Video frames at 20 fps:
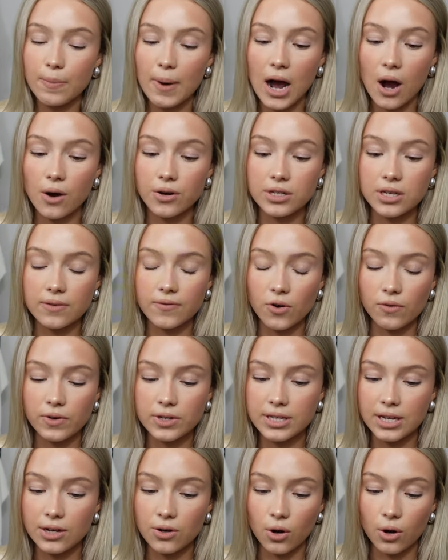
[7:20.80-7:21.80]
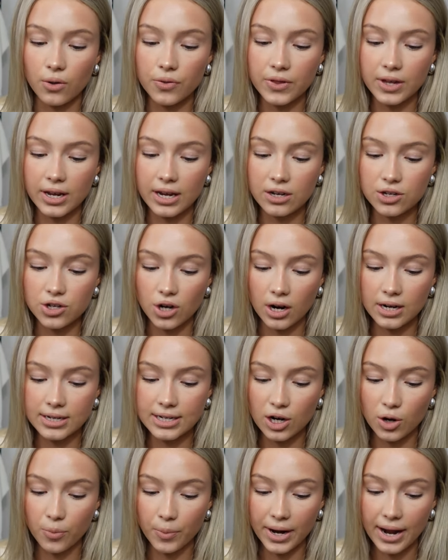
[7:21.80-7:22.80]
powders, I've obviously got the Charlotte
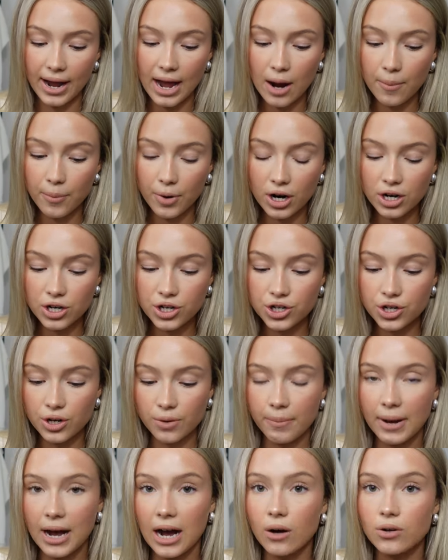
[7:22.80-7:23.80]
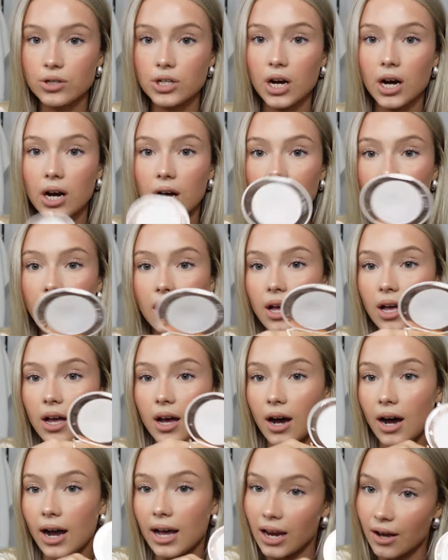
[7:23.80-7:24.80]
Tilbury Airbrush powder.
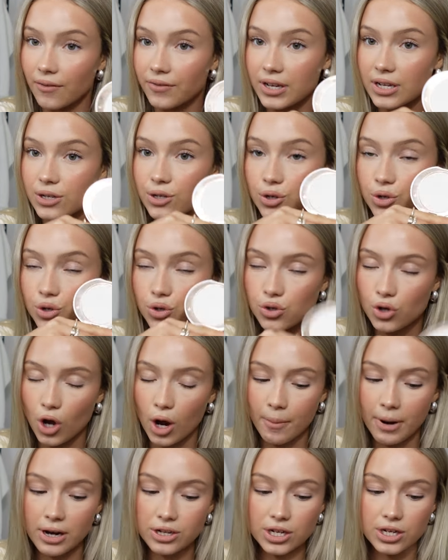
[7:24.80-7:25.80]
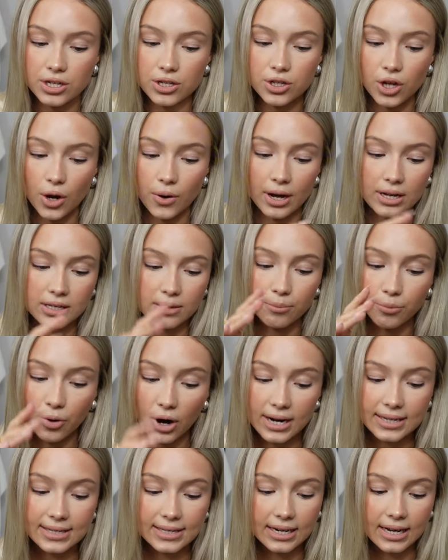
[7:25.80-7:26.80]
I love this so much, it's so nice and
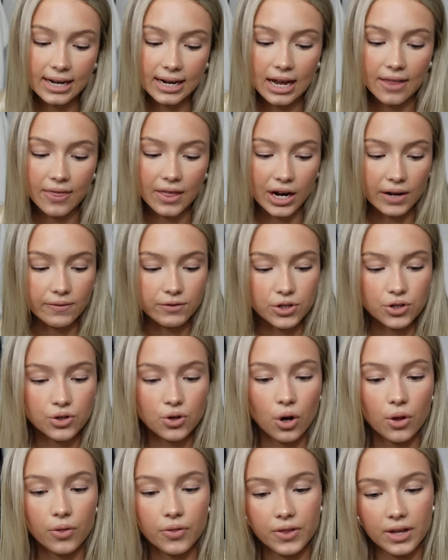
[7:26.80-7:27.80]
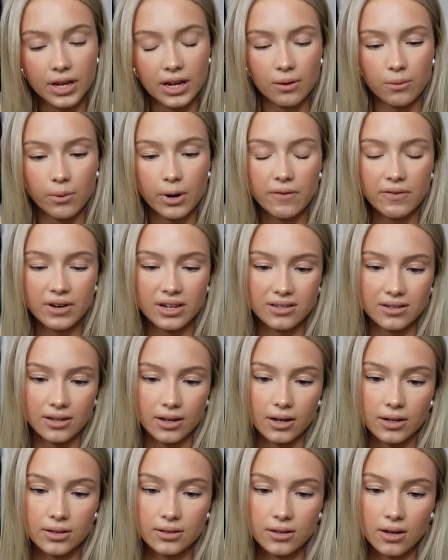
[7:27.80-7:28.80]
brightening. And then I've just got the, what even is
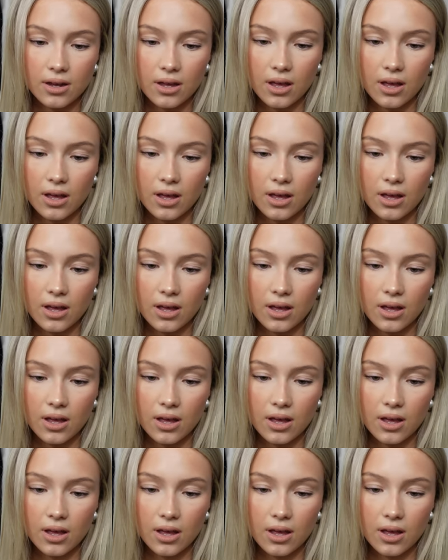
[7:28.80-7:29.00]
this?